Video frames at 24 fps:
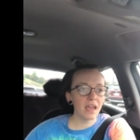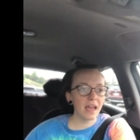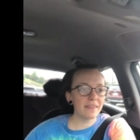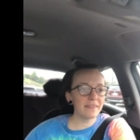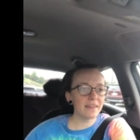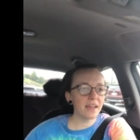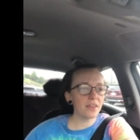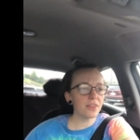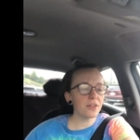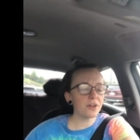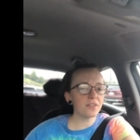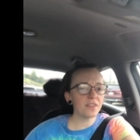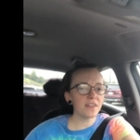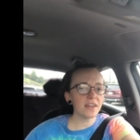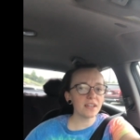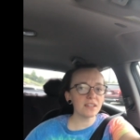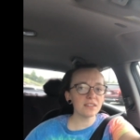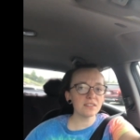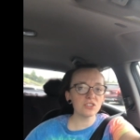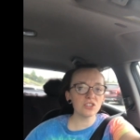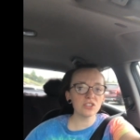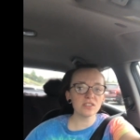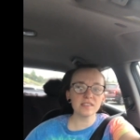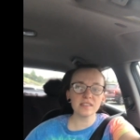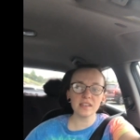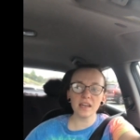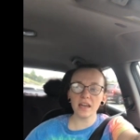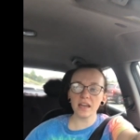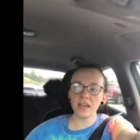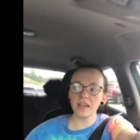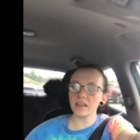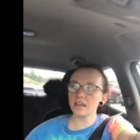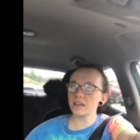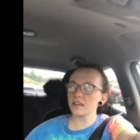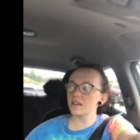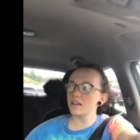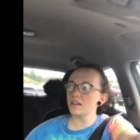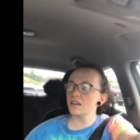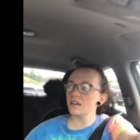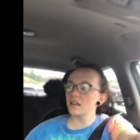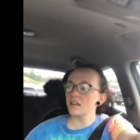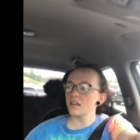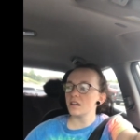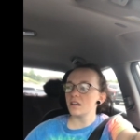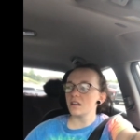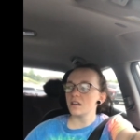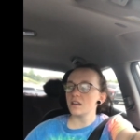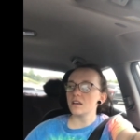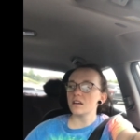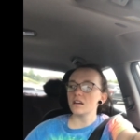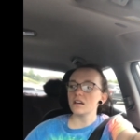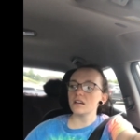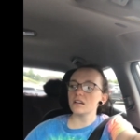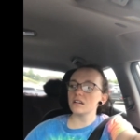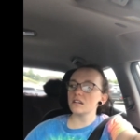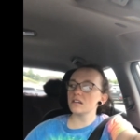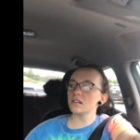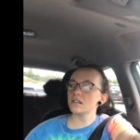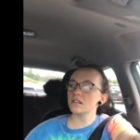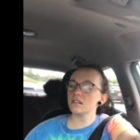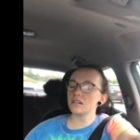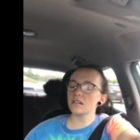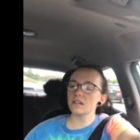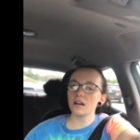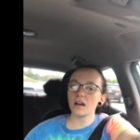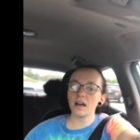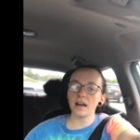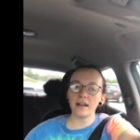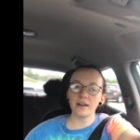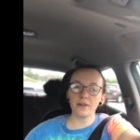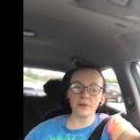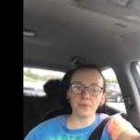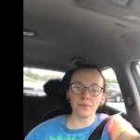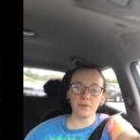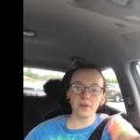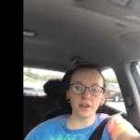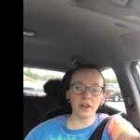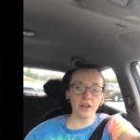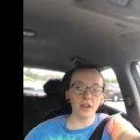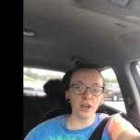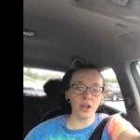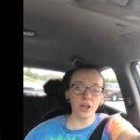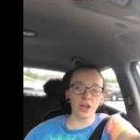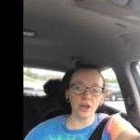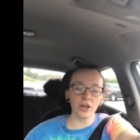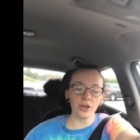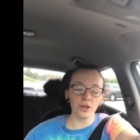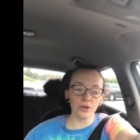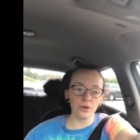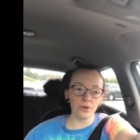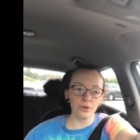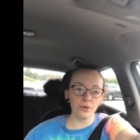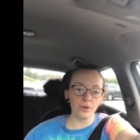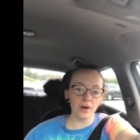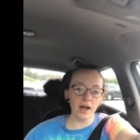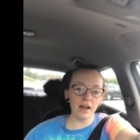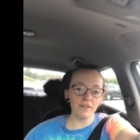And the other thing is just like, ugh, I don't know.